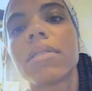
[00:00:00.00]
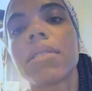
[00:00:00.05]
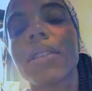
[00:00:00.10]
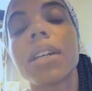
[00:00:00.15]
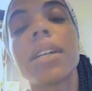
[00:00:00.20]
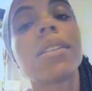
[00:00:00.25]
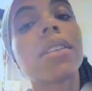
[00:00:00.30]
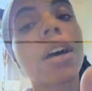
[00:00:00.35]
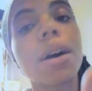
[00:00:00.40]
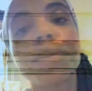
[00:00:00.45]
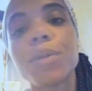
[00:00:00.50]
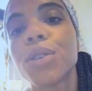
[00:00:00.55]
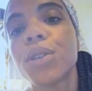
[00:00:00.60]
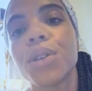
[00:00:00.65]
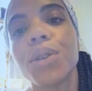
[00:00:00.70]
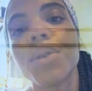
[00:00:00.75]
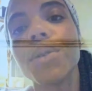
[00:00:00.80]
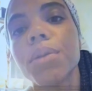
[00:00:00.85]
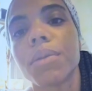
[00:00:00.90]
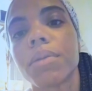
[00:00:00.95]
is up to
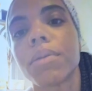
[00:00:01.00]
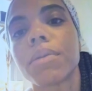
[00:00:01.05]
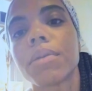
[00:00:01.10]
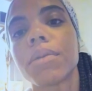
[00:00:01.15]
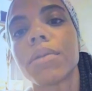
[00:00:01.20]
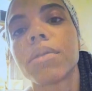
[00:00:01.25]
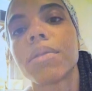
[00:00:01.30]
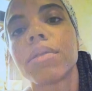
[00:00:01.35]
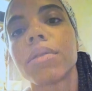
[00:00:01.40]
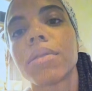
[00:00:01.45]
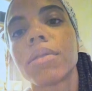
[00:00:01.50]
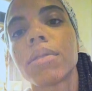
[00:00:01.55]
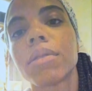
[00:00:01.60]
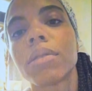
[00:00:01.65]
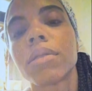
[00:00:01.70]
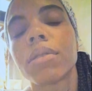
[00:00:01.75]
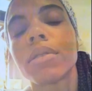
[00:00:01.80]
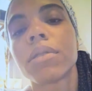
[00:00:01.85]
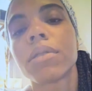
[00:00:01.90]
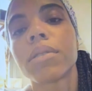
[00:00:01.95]
you.
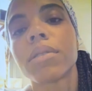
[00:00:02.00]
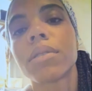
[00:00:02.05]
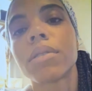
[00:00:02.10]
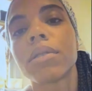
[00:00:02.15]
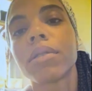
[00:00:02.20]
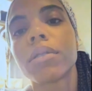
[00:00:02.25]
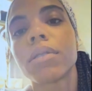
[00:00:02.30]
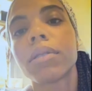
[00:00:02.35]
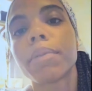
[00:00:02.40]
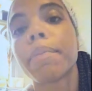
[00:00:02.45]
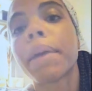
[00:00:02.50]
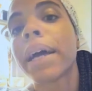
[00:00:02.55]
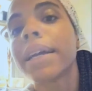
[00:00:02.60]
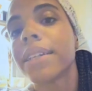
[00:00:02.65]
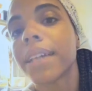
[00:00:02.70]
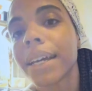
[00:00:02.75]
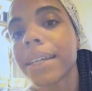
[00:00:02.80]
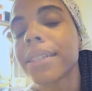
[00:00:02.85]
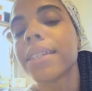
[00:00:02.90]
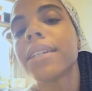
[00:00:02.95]
My
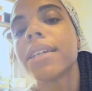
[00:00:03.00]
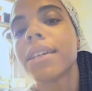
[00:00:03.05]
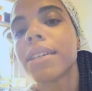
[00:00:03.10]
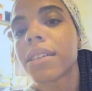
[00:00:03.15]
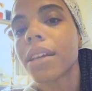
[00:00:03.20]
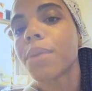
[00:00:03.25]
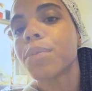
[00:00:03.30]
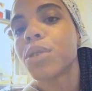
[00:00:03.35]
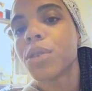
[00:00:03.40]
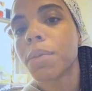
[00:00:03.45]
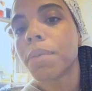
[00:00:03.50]
destiny is up to